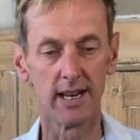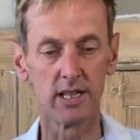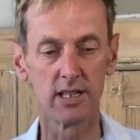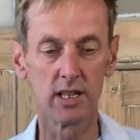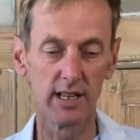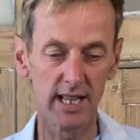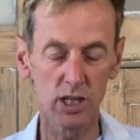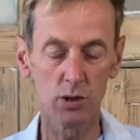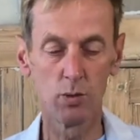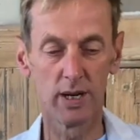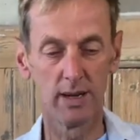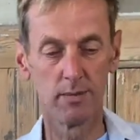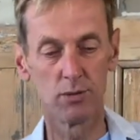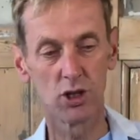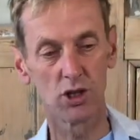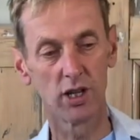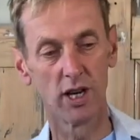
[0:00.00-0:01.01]
So that's what I'm
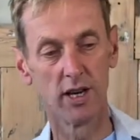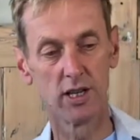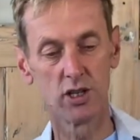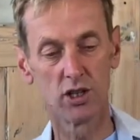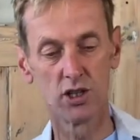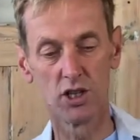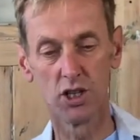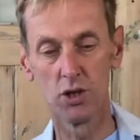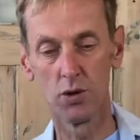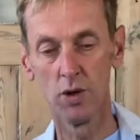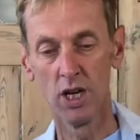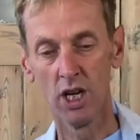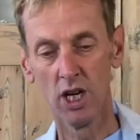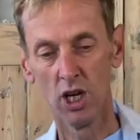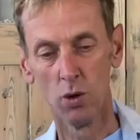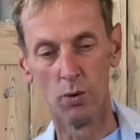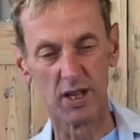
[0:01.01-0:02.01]
just going to do
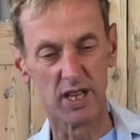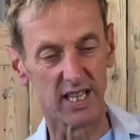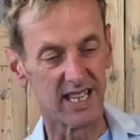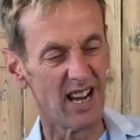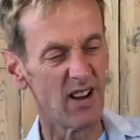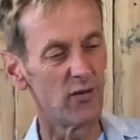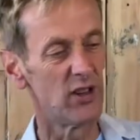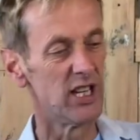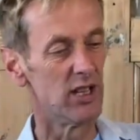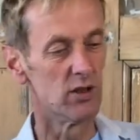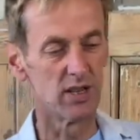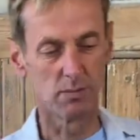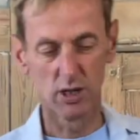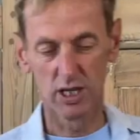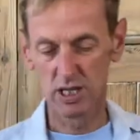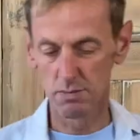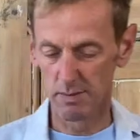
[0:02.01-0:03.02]
with the daffodils. I'm
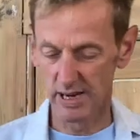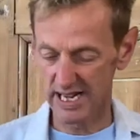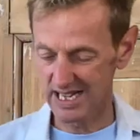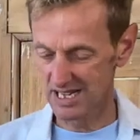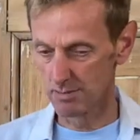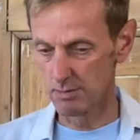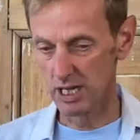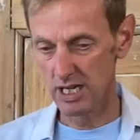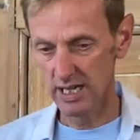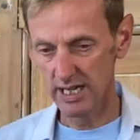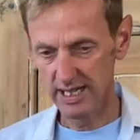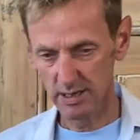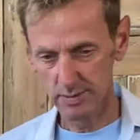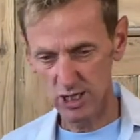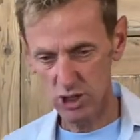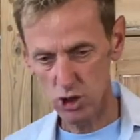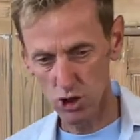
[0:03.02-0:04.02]
going to make them a little
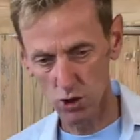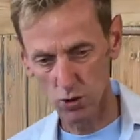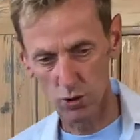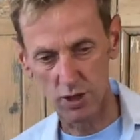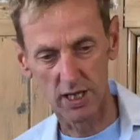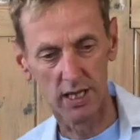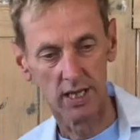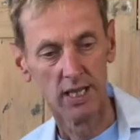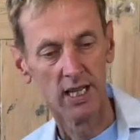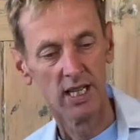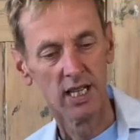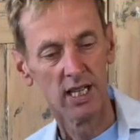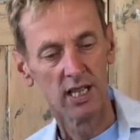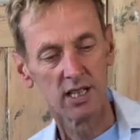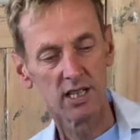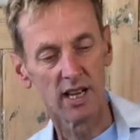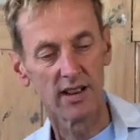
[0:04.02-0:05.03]
bit shorter,
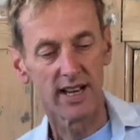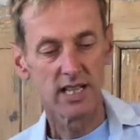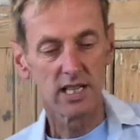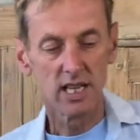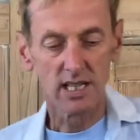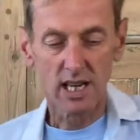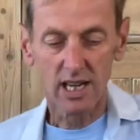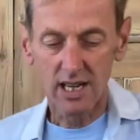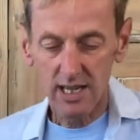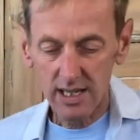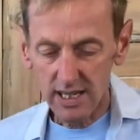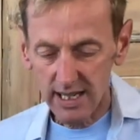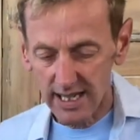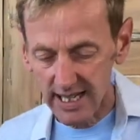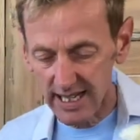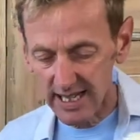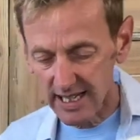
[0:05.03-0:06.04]
so they sit a
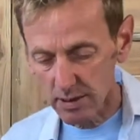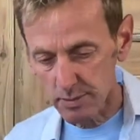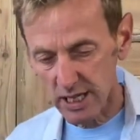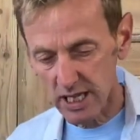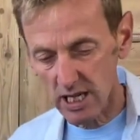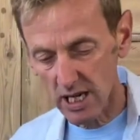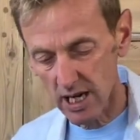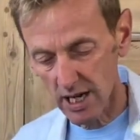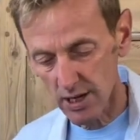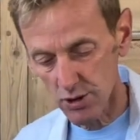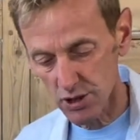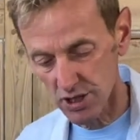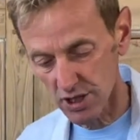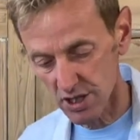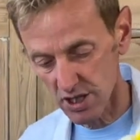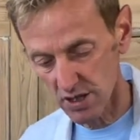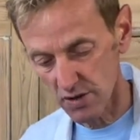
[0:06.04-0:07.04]
little bit closer
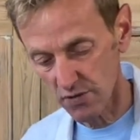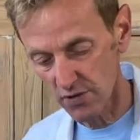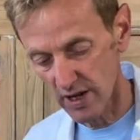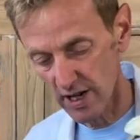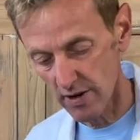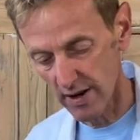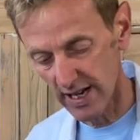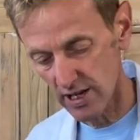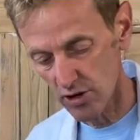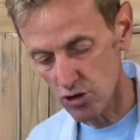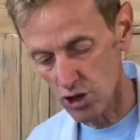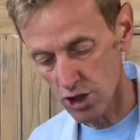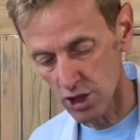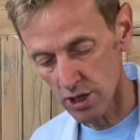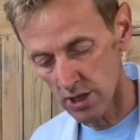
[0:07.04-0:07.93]
to the foliage.